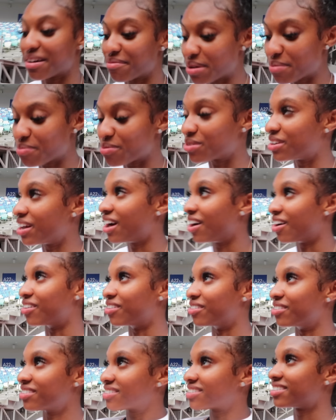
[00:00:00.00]
Some people
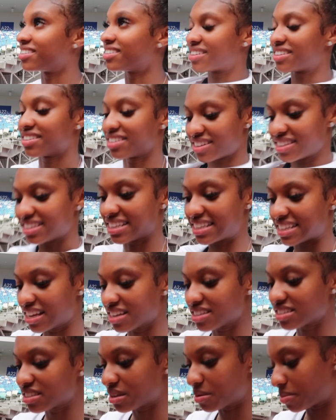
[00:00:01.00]
don't. Yeah.
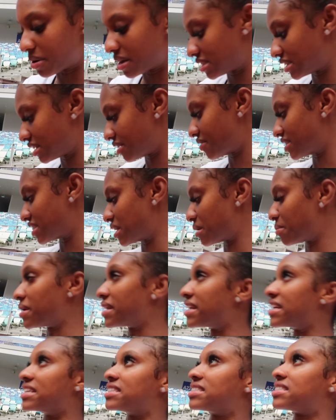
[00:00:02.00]
Doesn't the bus leave in 10
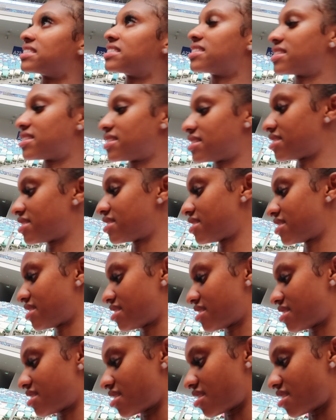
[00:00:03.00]
minutes? Are you on actual visa?